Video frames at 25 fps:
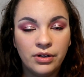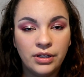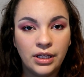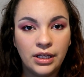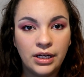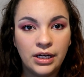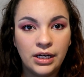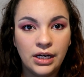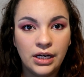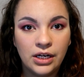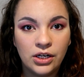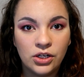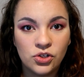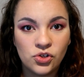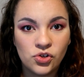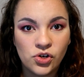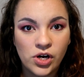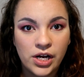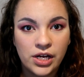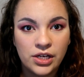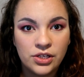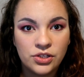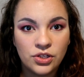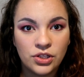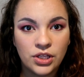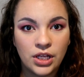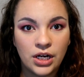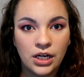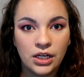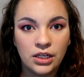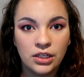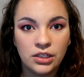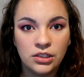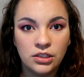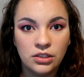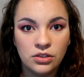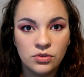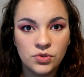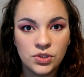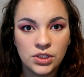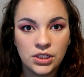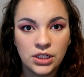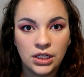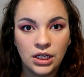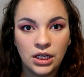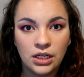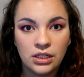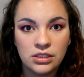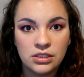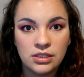and let it air dry so that I could use it
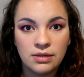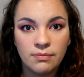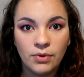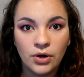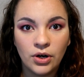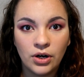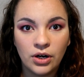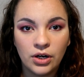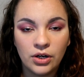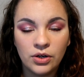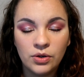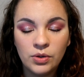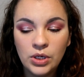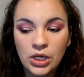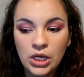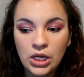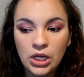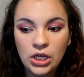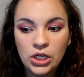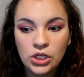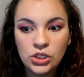again tomorrow.